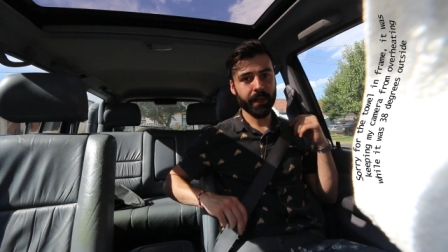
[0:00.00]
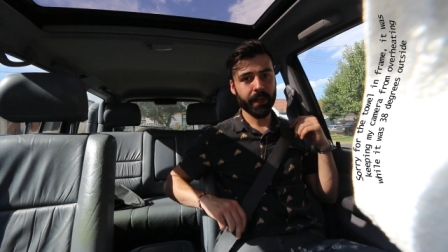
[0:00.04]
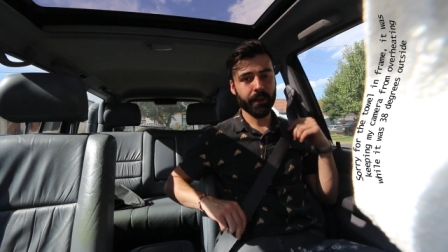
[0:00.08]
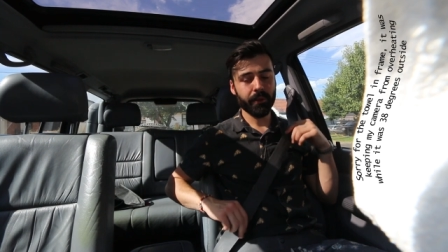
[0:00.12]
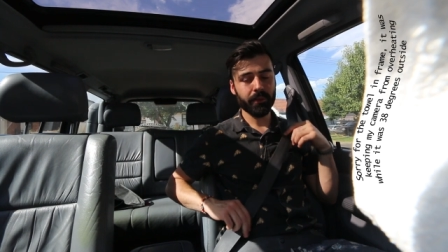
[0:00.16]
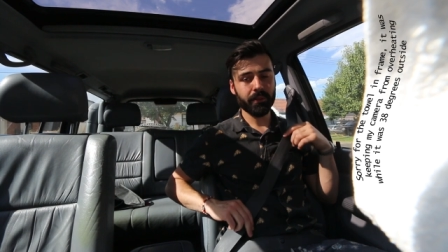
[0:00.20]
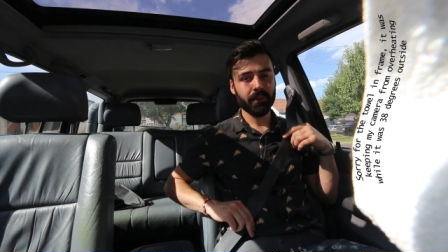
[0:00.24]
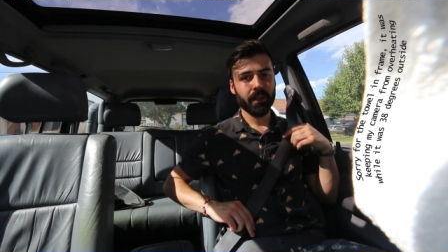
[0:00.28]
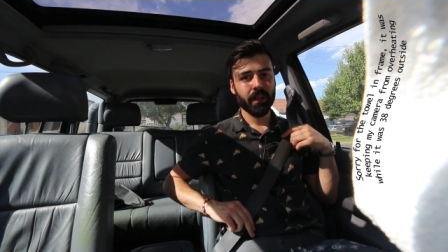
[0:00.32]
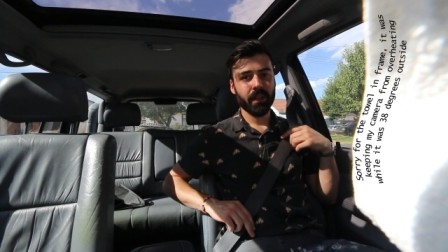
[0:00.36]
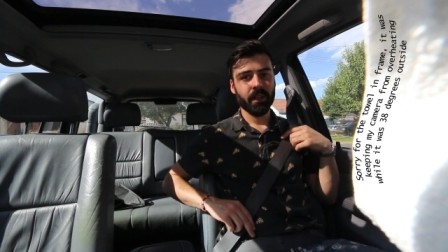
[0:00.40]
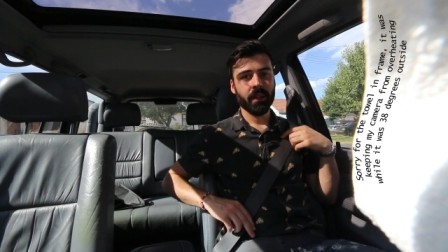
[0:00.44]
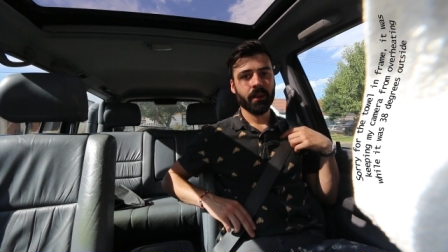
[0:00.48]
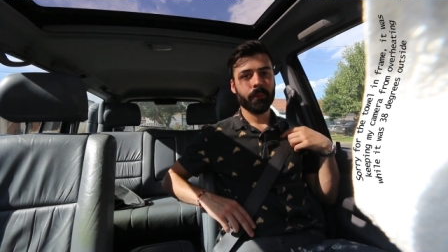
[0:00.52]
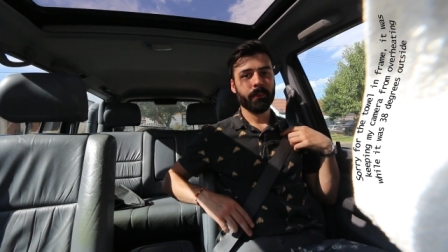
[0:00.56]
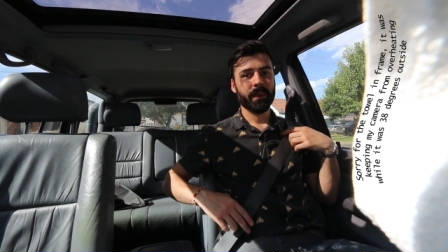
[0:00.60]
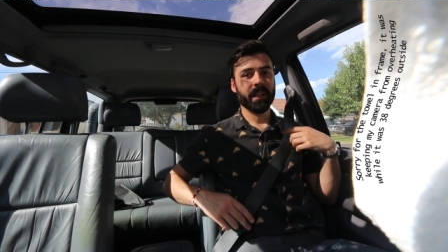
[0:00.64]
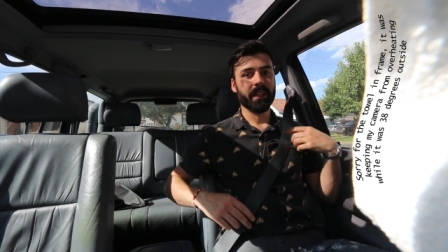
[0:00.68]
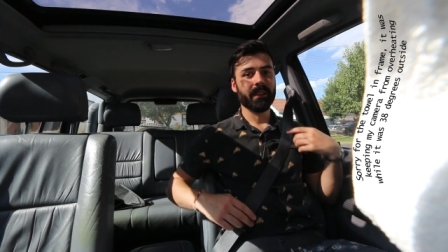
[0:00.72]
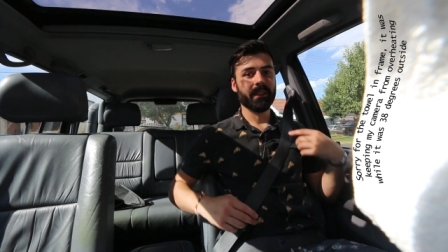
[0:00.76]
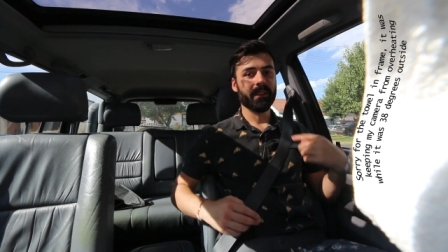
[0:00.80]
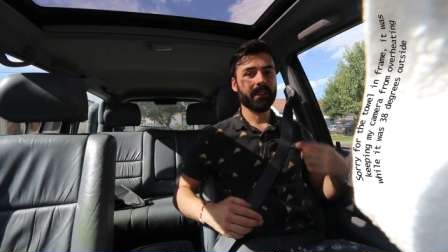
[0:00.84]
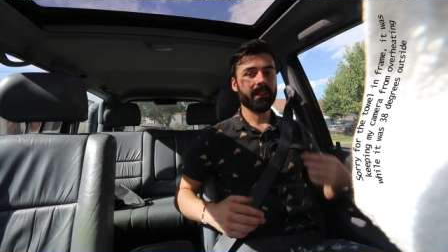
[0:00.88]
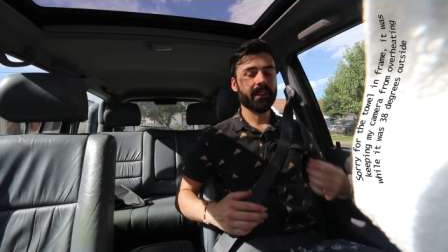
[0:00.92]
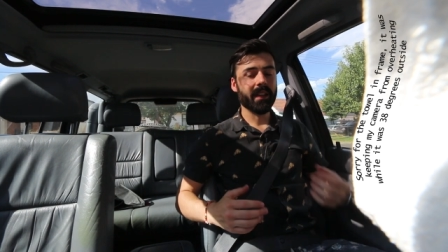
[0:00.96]
belt,
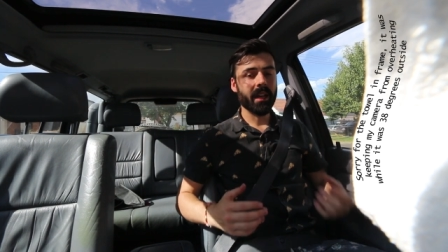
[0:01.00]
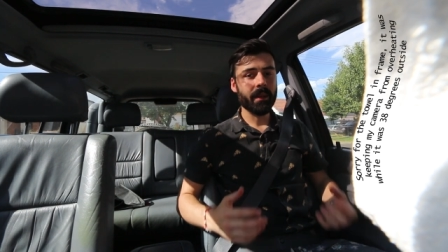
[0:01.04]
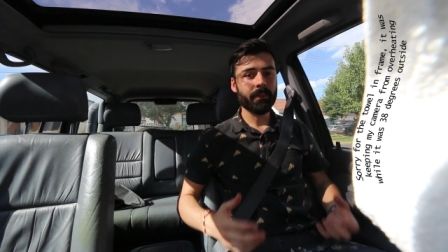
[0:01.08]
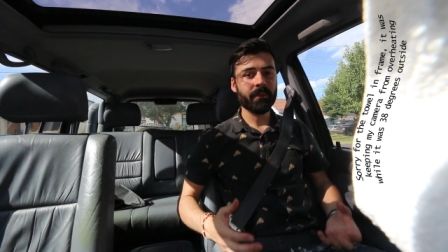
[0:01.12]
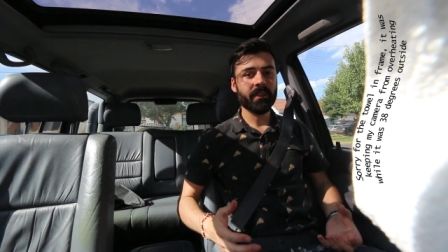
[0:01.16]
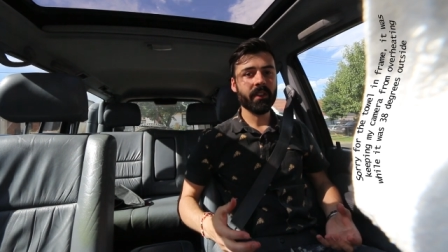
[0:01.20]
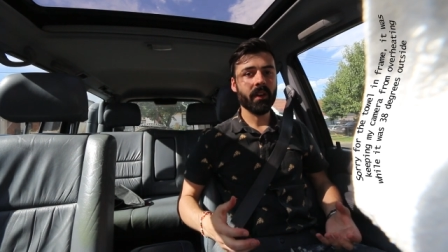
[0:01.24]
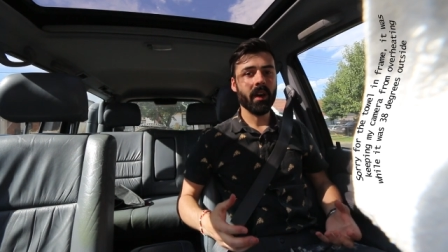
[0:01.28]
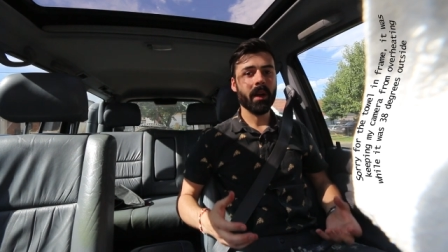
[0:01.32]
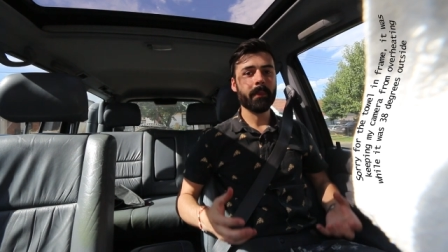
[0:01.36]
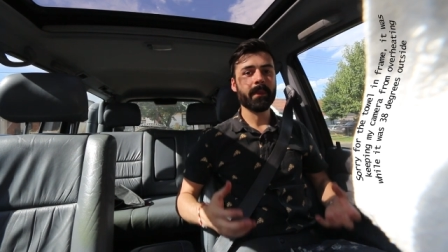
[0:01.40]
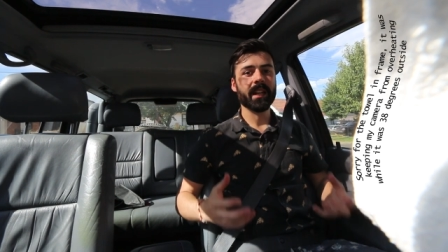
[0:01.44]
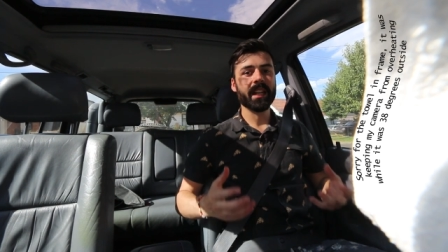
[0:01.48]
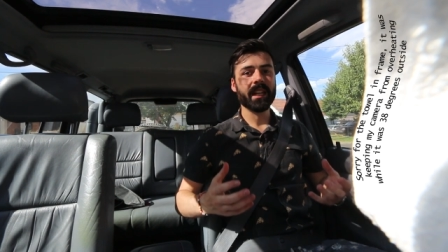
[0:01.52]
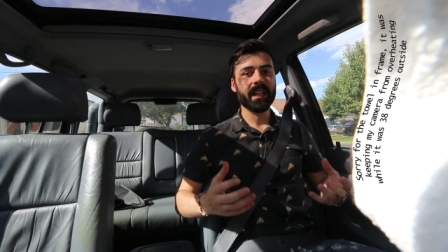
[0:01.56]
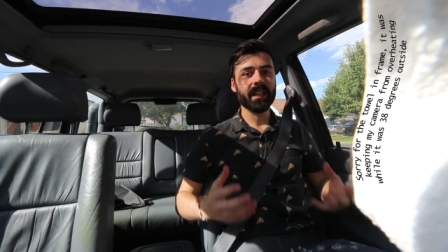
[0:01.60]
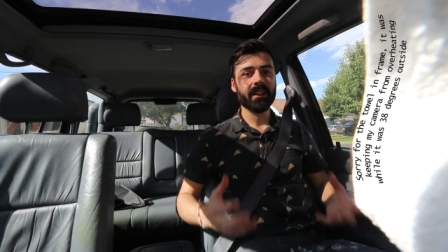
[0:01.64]
but at the same time it